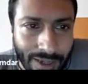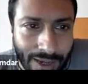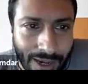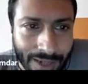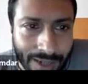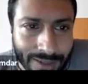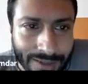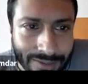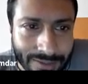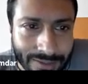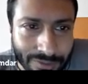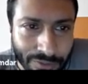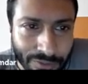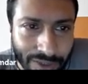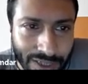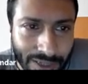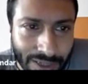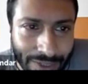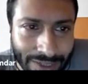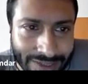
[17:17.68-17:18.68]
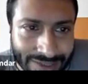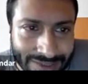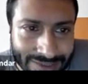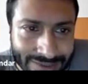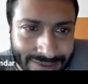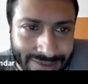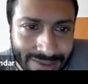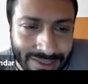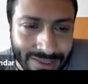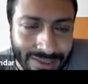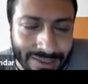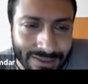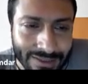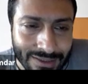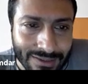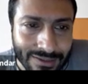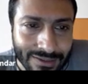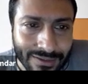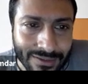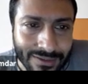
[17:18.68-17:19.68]
at when I'm at ST,
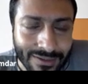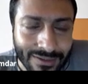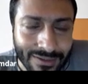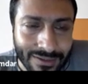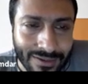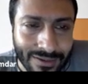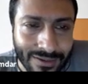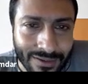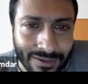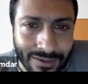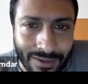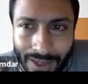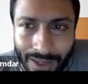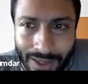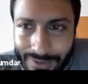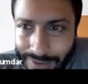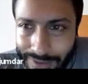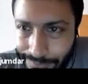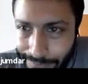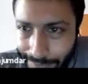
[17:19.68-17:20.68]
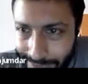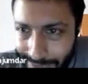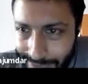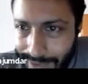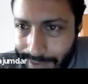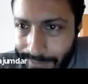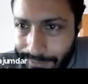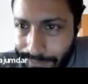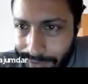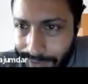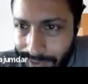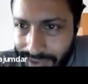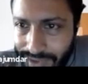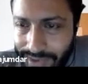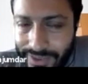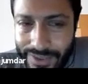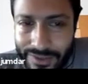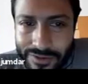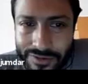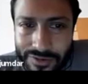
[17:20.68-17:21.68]
uh, and then finally I
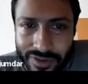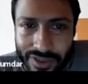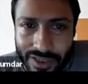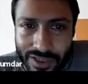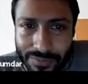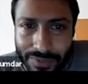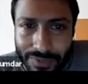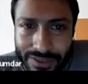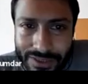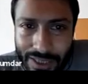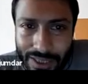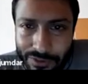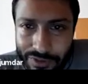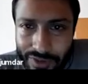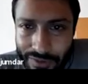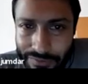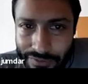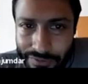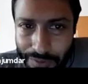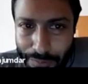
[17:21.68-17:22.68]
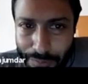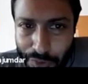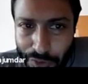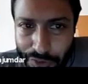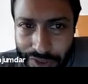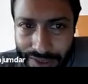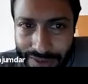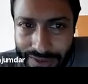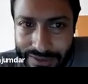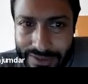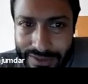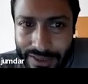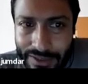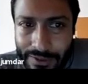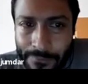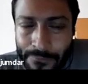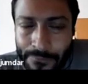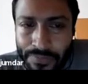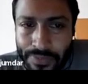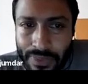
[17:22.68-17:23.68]
finished it. So that means I would have computed the
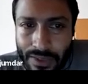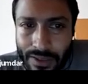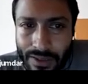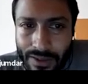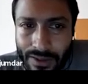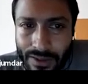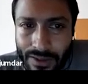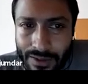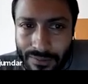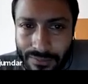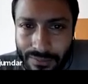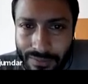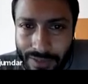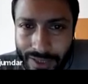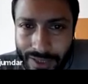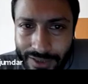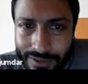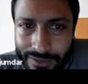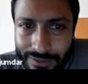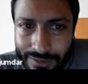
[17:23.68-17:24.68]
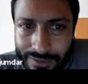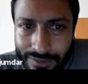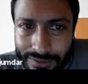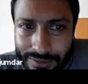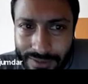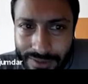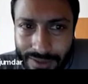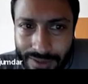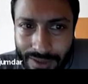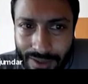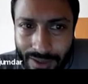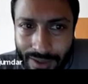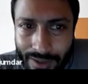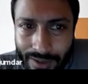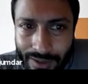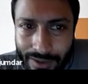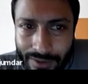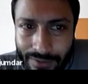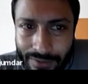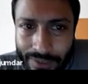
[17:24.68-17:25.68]
uh, the
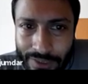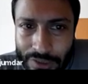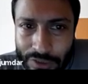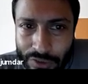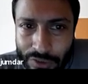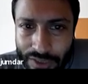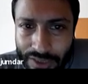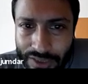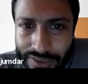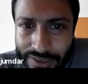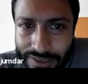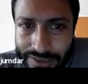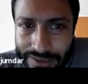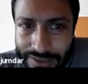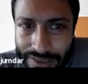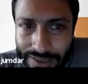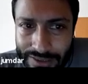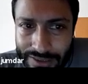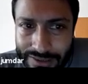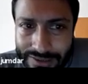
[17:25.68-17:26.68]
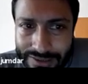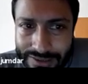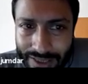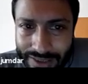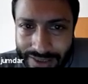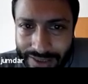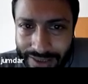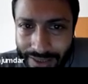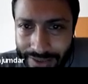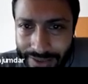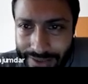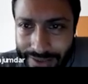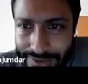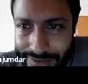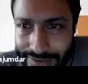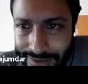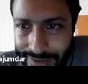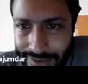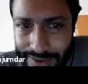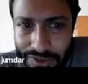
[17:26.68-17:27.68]
eventual return starting at
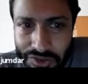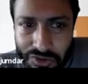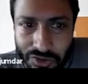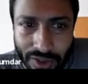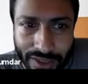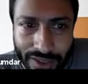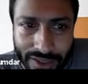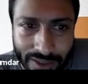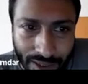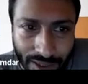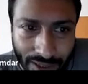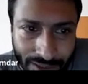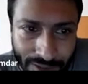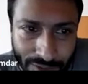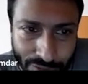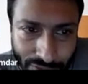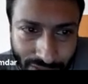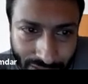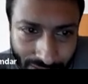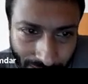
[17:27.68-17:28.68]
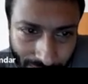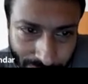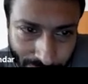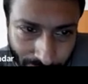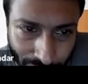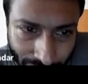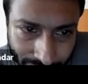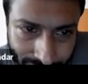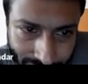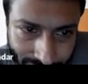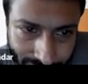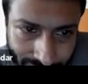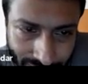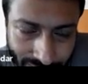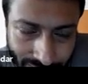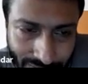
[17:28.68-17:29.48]
st. So I, I will have one